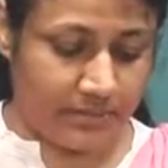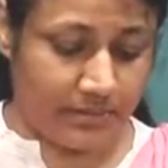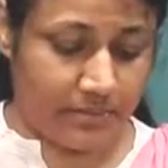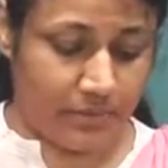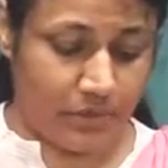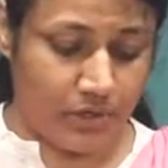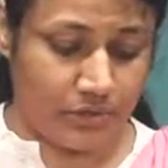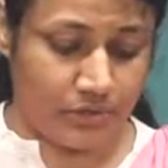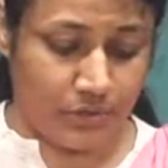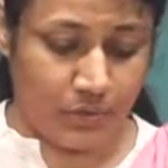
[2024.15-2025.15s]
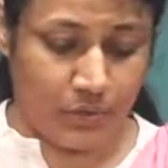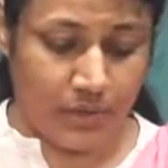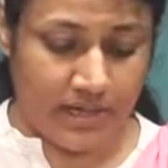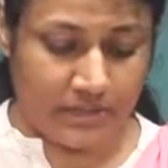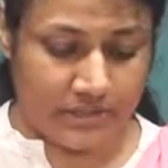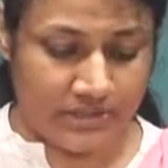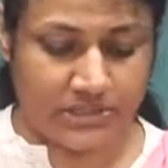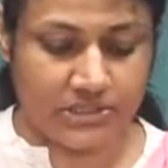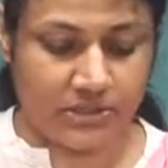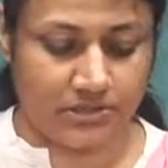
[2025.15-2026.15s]
they brought no
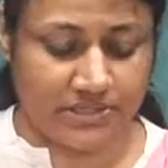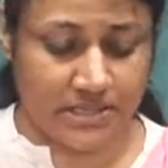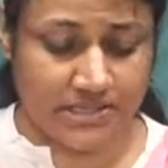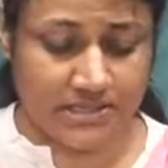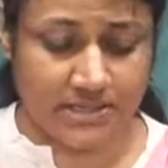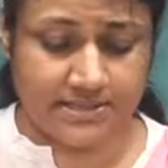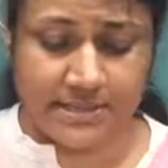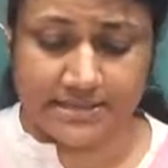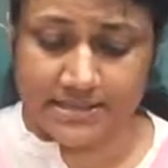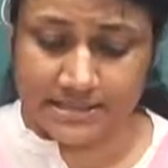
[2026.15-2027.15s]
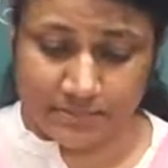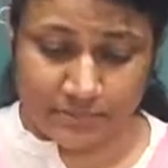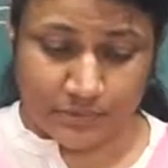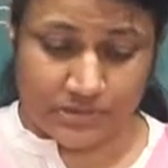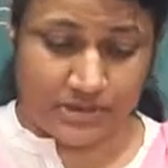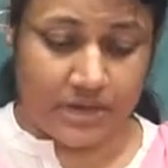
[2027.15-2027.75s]
accusation of such things as I supposed,